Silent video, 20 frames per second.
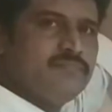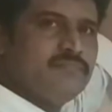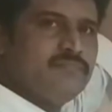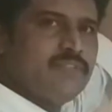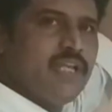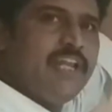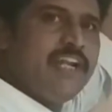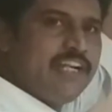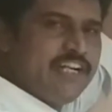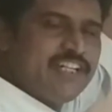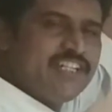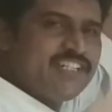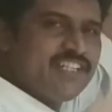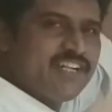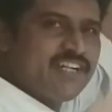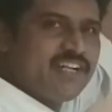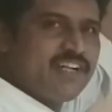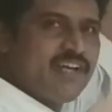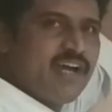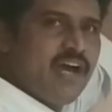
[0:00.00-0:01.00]
an integer
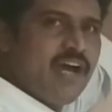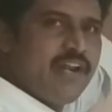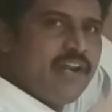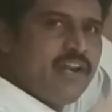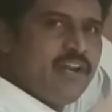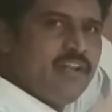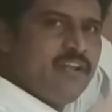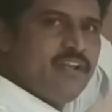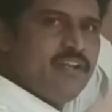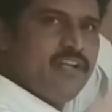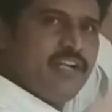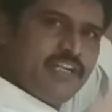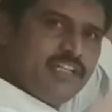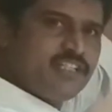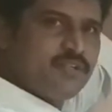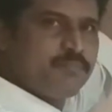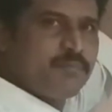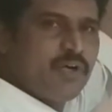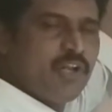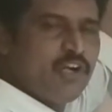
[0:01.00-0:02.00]
or it is
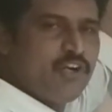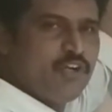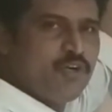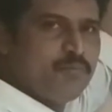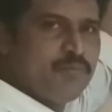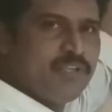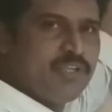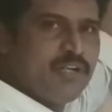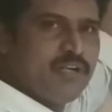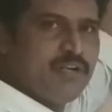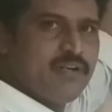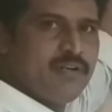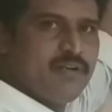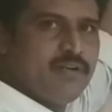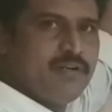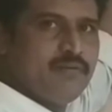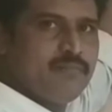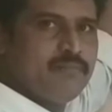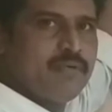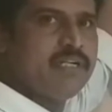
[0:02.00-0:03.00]
a polynomial.
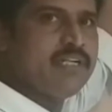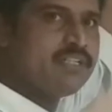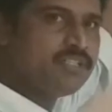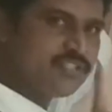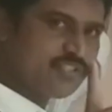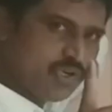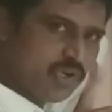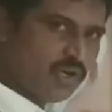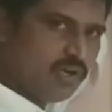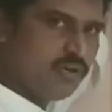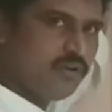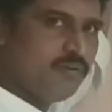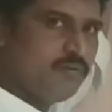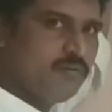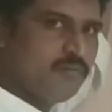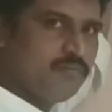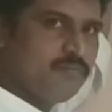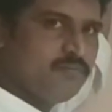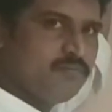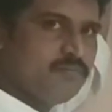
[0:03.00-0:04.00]
But it's wrong.
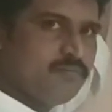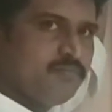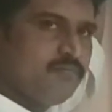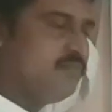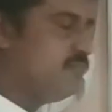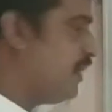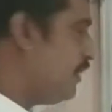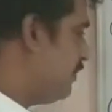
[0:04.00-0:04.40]
Why?